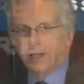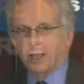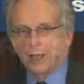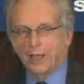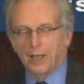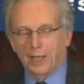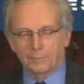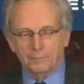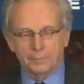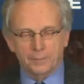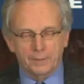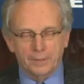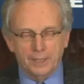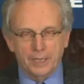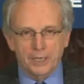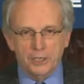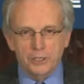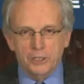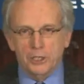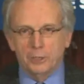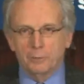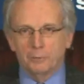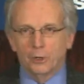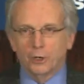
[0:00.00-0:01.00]
I'm
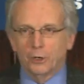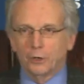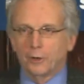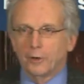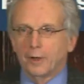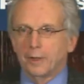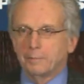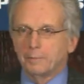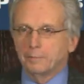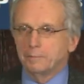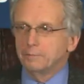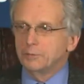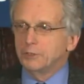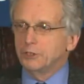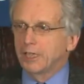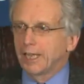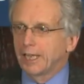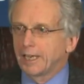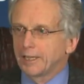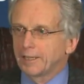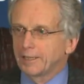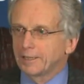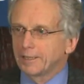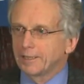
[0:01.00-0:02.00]
Casey Murrow. I'm
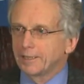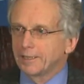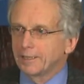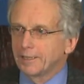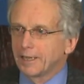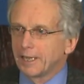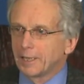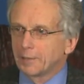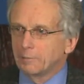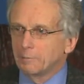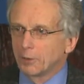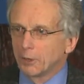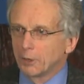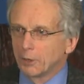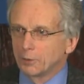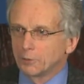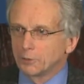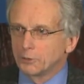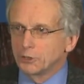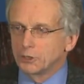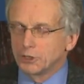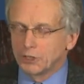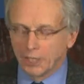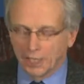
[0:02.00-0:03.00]
Janet and Ed
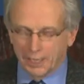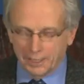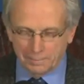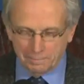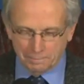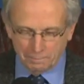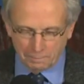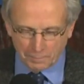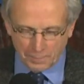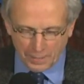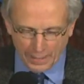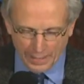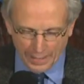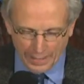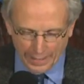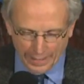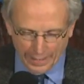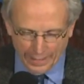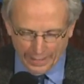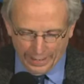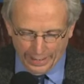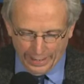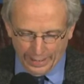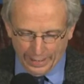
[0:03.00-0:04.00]
Murrow's son.
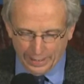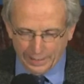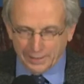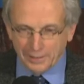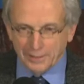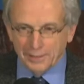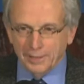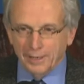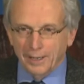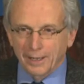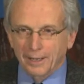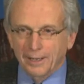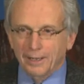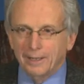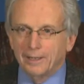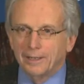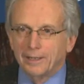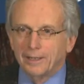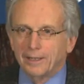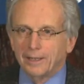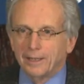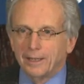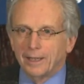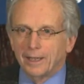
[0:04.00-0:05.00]
And I
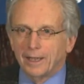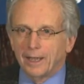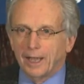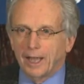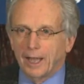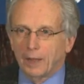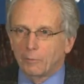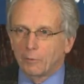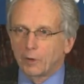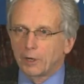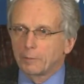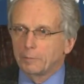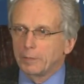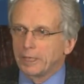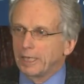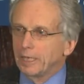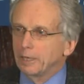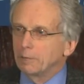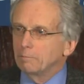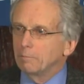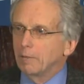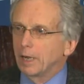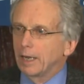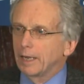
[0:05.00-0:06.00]
want to
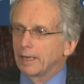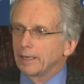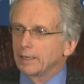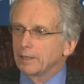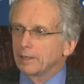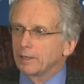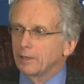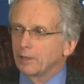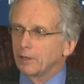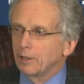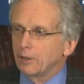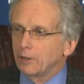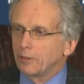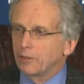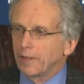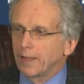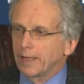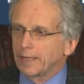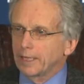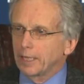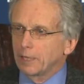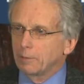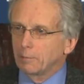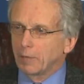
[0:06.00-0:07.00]
begin by
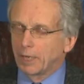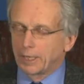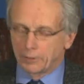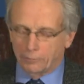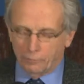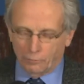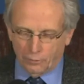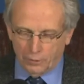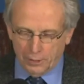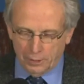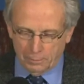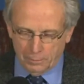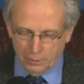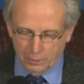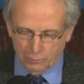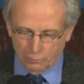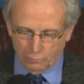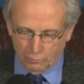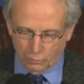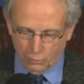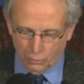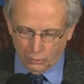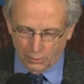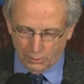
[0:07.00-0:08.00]
thanking Mike Friedman
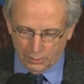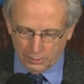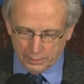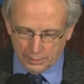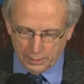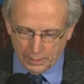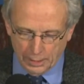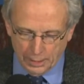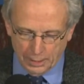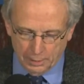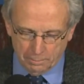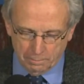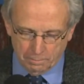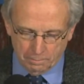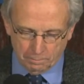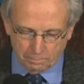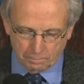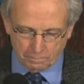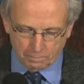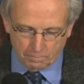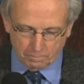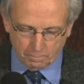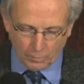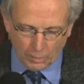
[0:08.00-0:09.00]
for
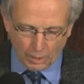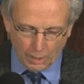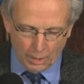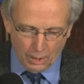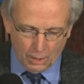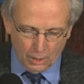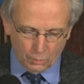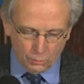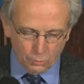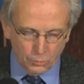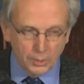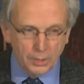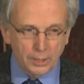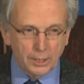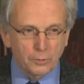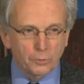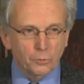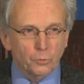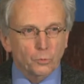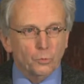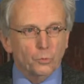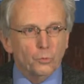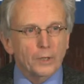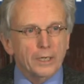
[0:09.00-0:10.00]
really
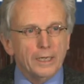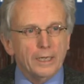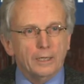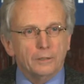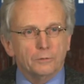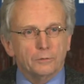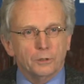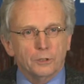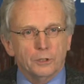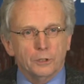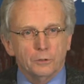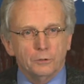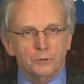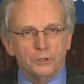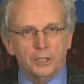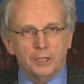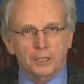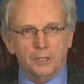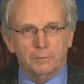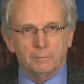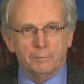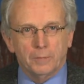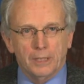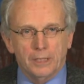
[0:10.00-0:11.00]

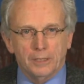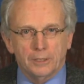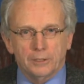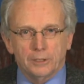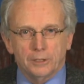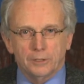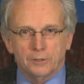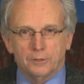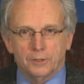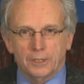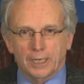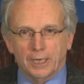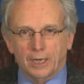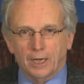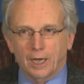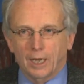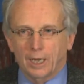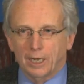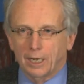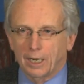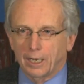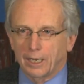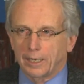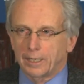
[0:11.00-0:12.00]
reintroducing me to Dick
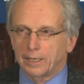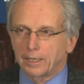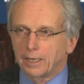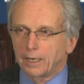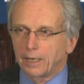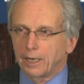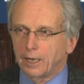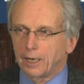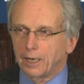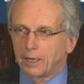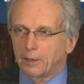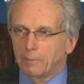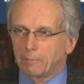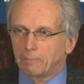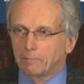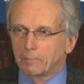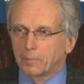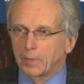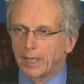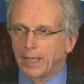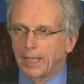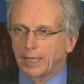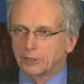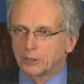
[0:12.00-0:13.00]
Hottelet
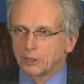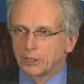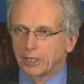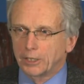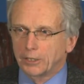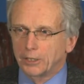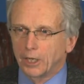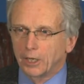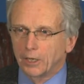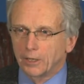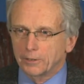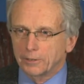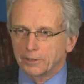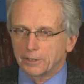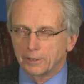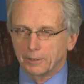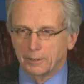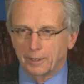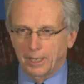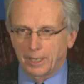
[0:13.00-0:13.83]
as an adult.